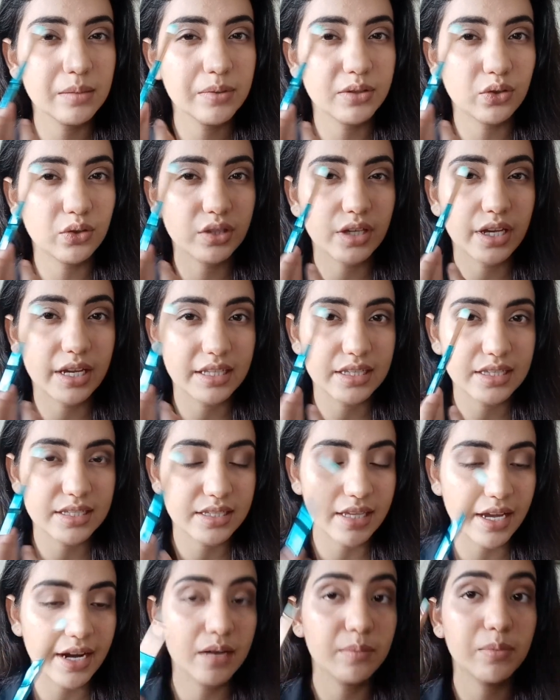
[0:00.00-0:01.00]
bit on the
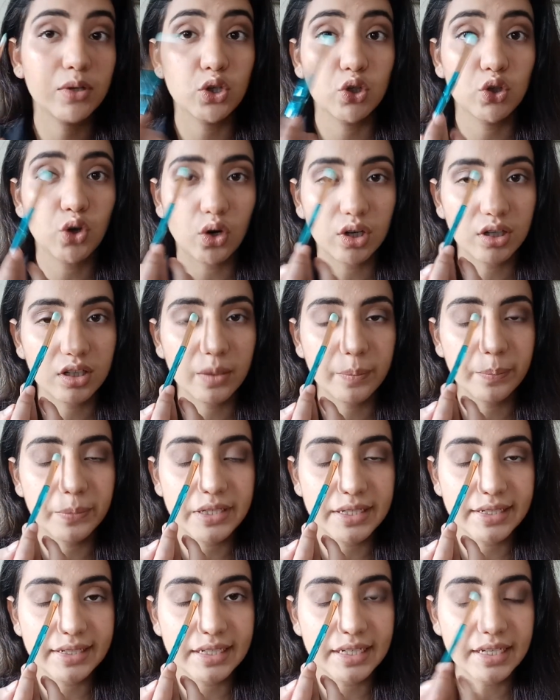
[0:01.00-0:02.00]
inside, but not
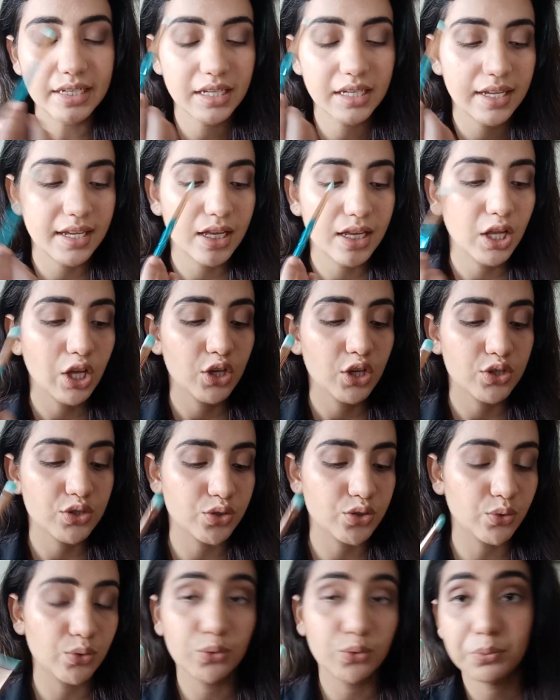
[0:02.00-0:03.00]
completely.
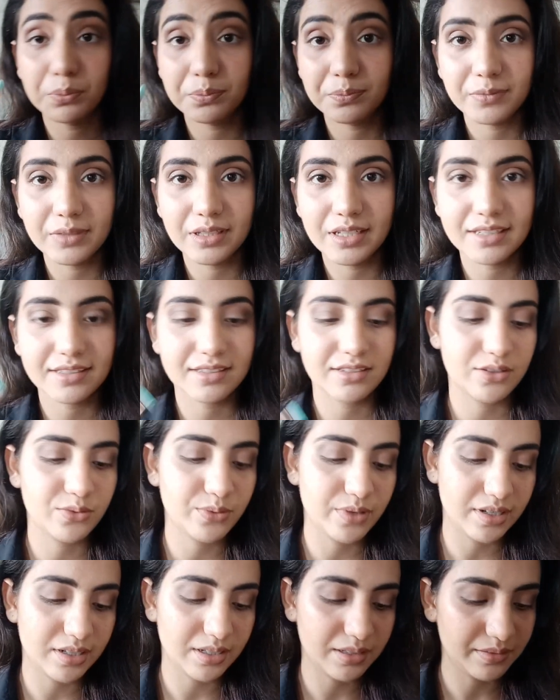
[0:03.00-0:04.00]
So let's do
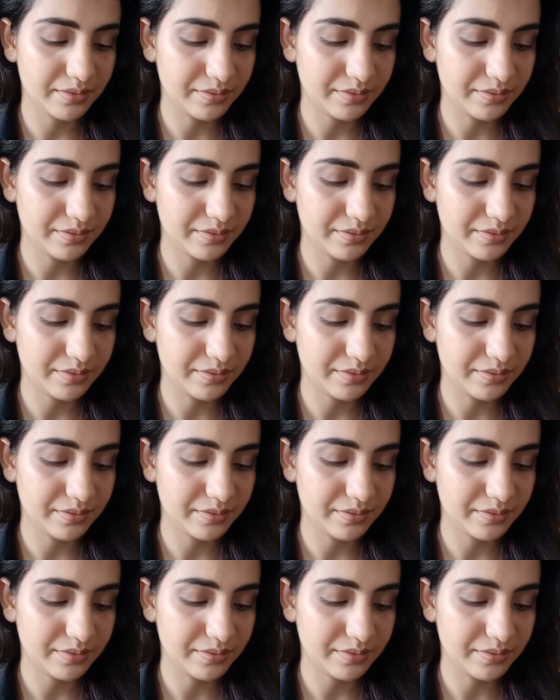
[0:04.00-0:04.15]
it.